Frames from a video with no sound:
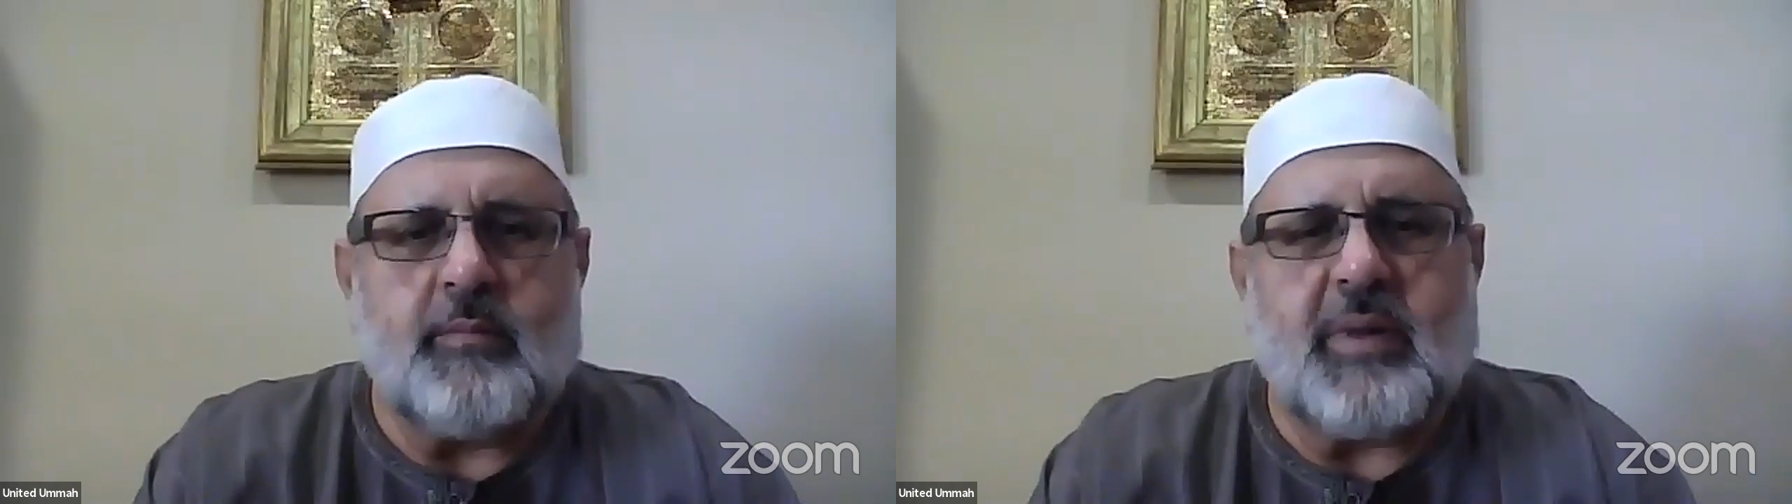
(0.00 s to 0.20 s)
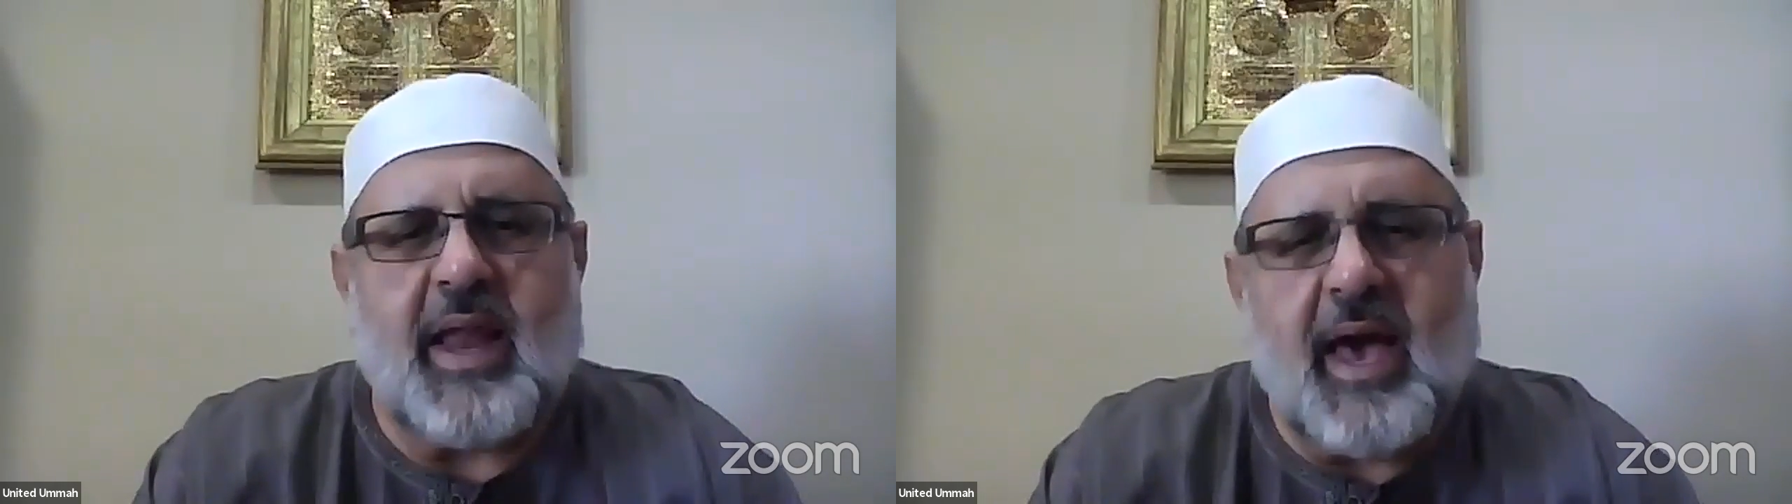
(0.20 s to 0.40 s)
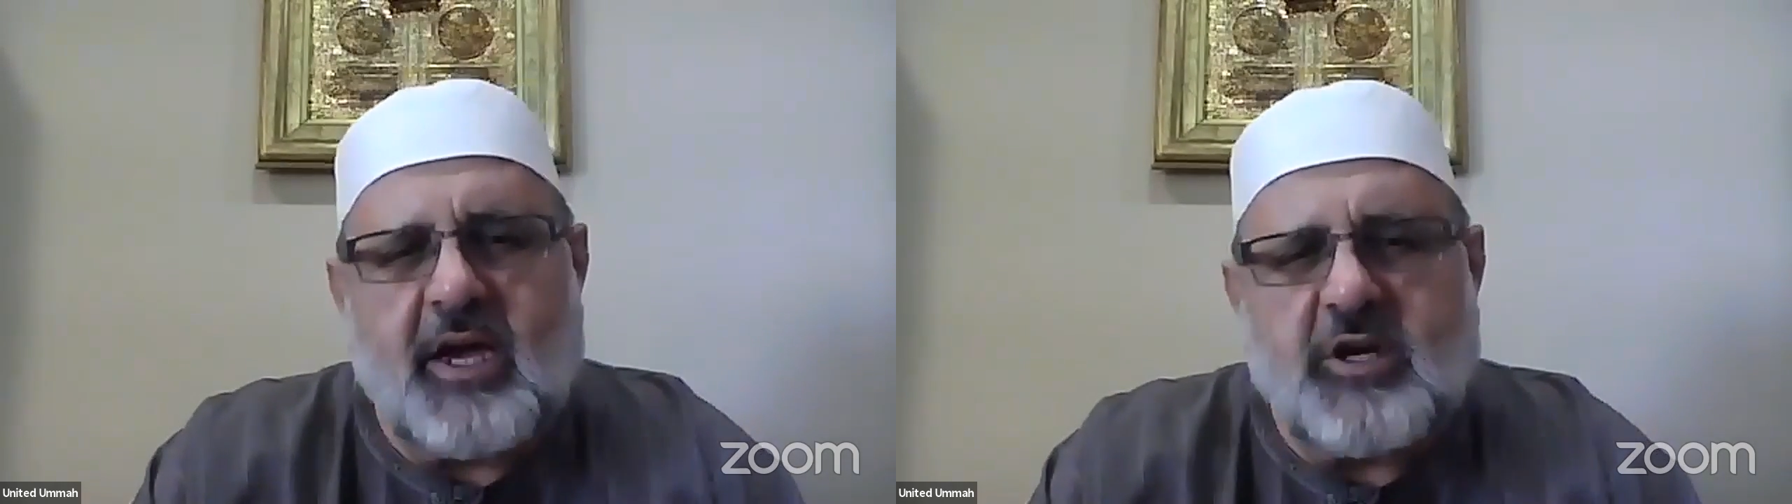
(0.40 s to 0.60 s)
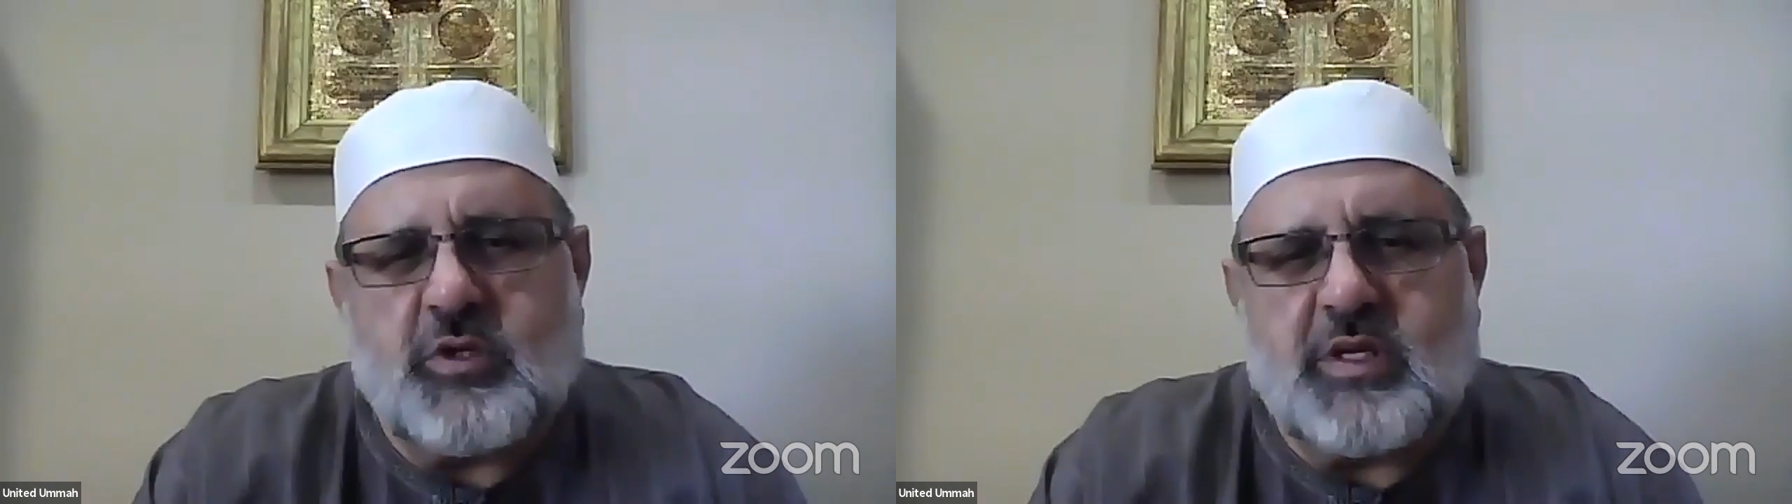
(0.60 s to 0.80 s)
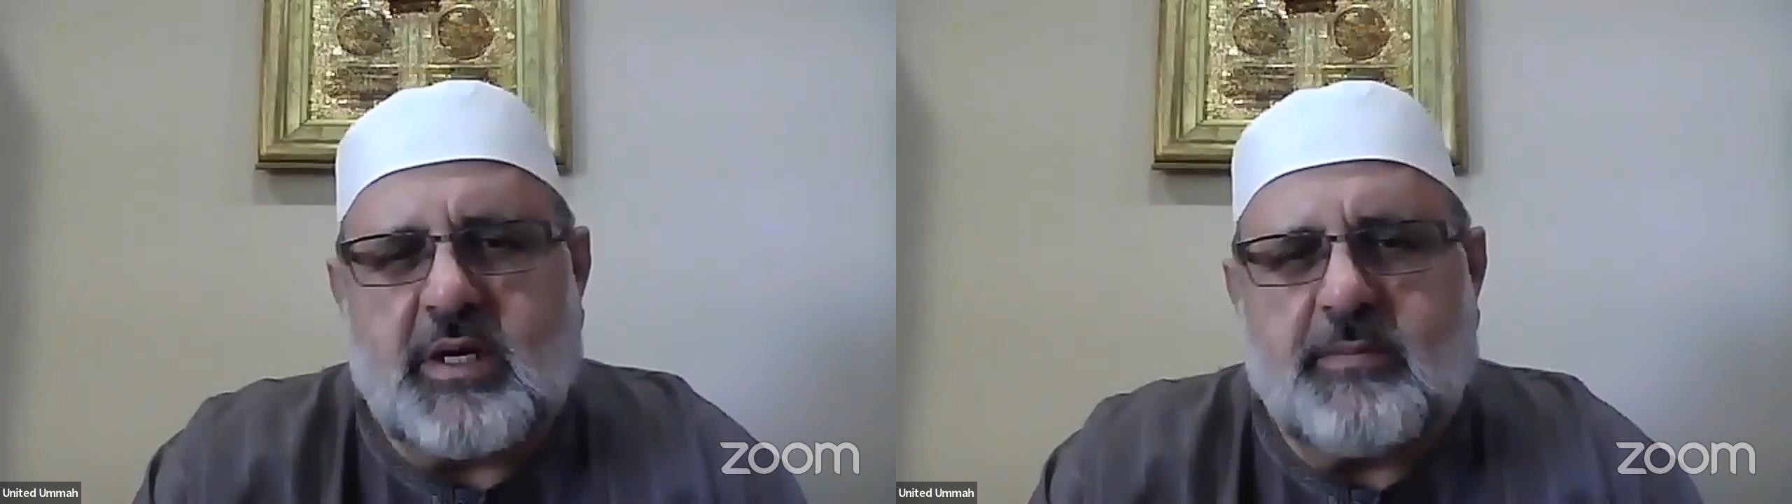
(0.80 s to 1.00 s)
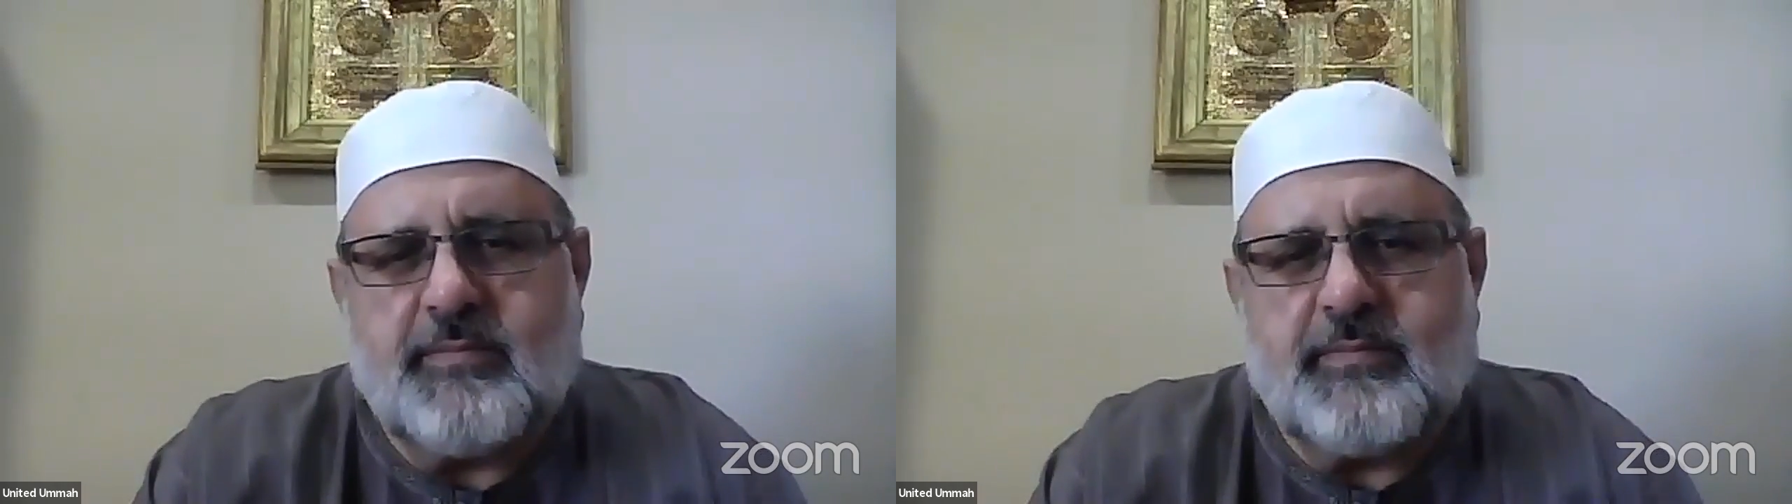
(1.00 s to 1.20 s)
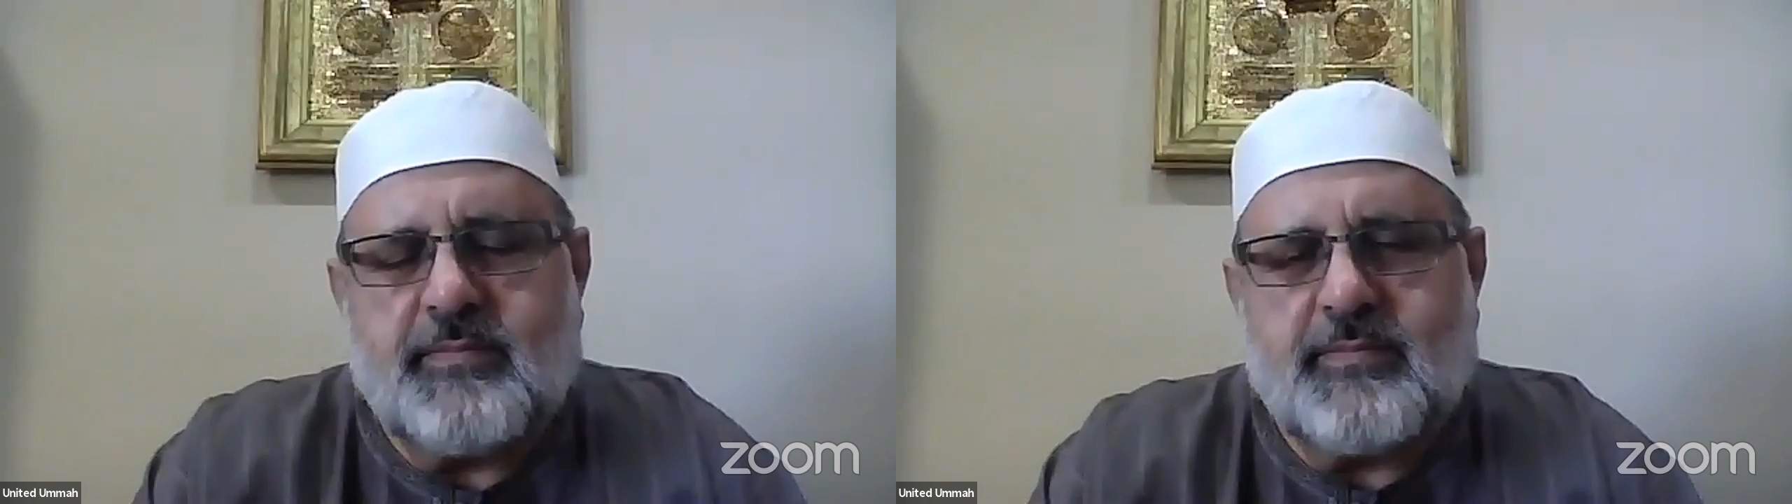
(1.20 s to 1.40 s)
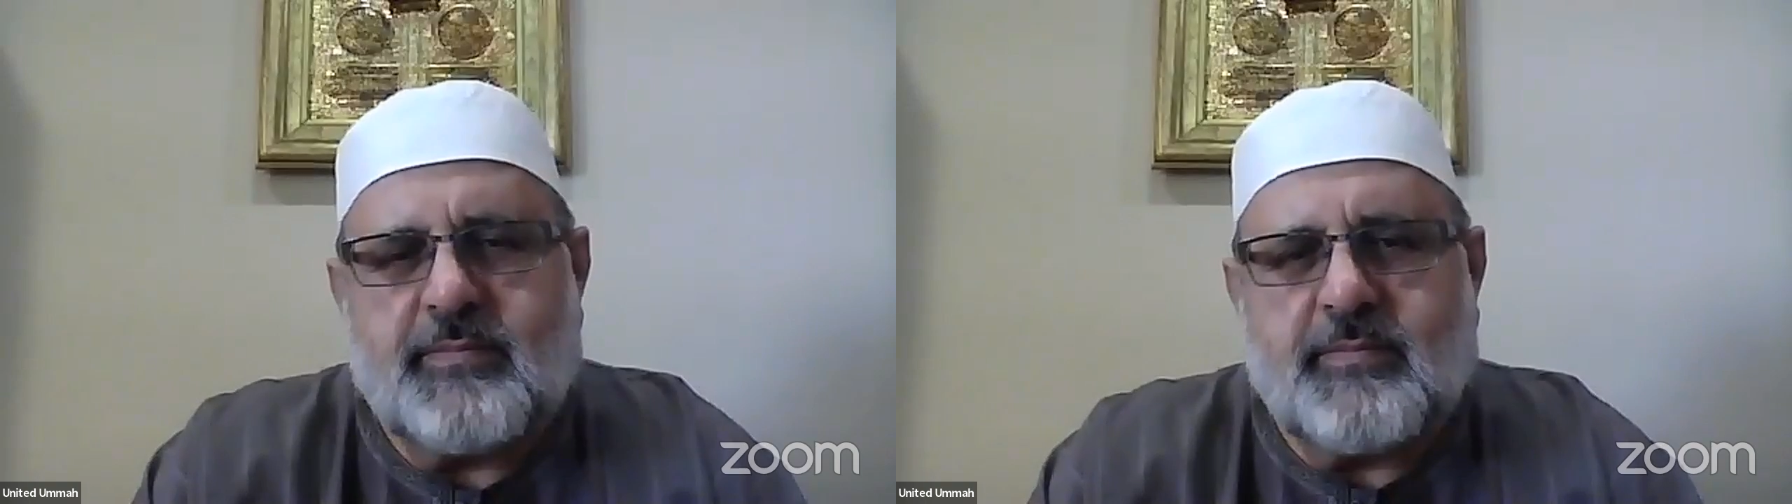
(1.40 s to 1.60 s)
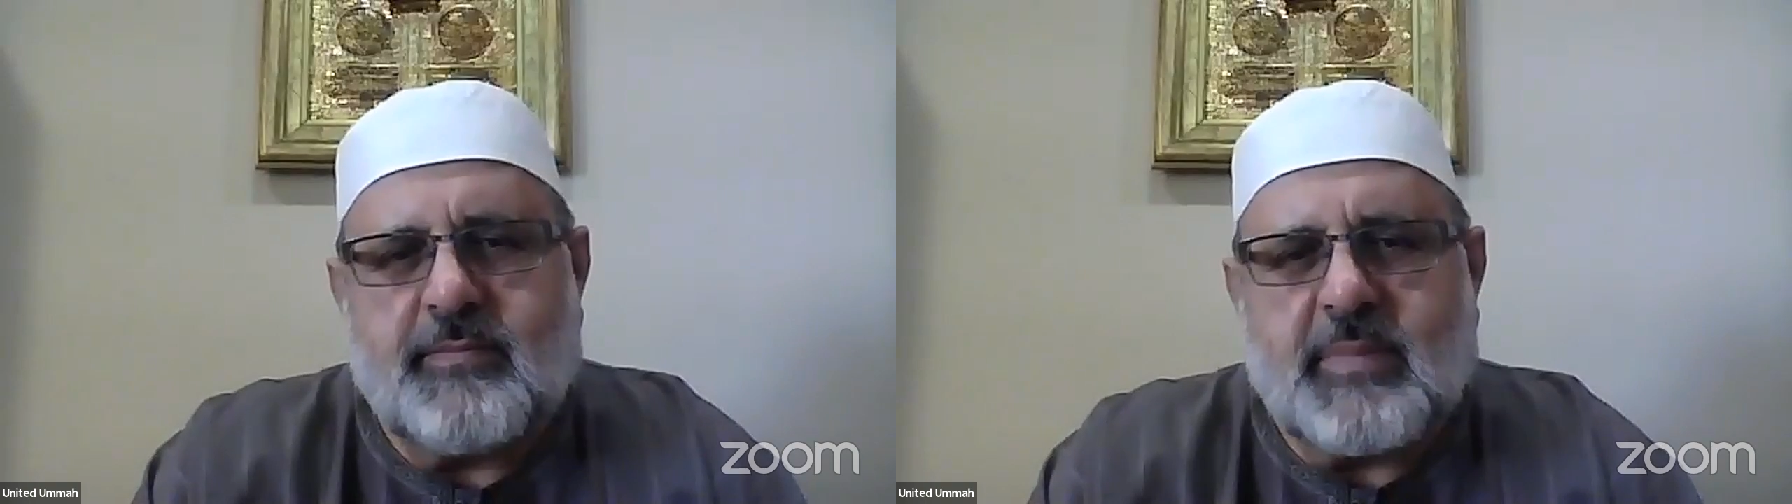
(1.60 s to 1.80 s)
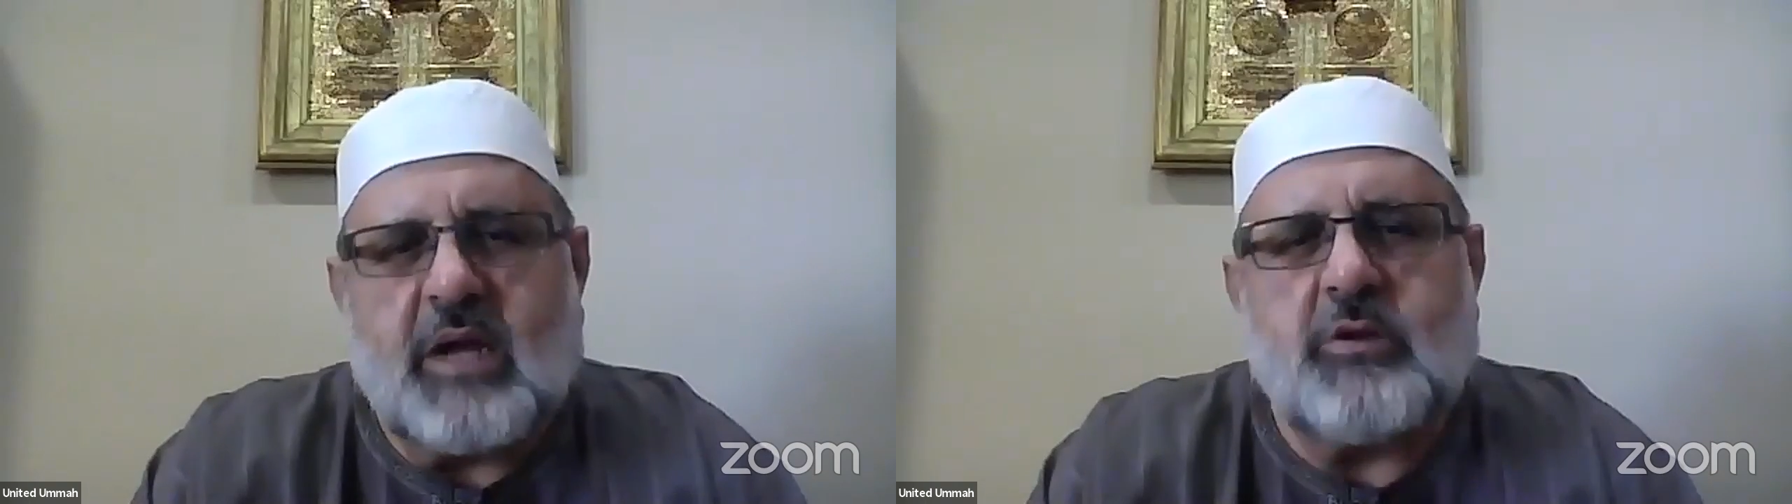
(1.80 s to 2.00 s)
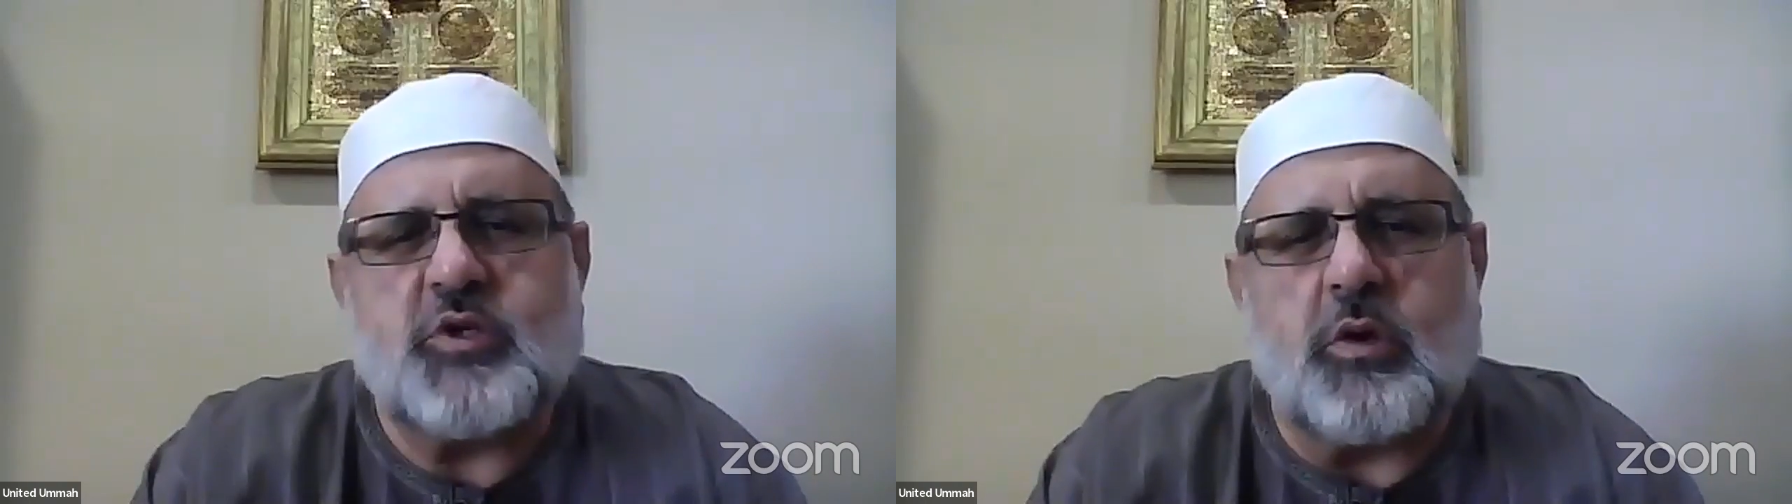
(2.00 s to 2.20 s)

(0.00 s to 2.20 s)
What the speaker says: But actually, let's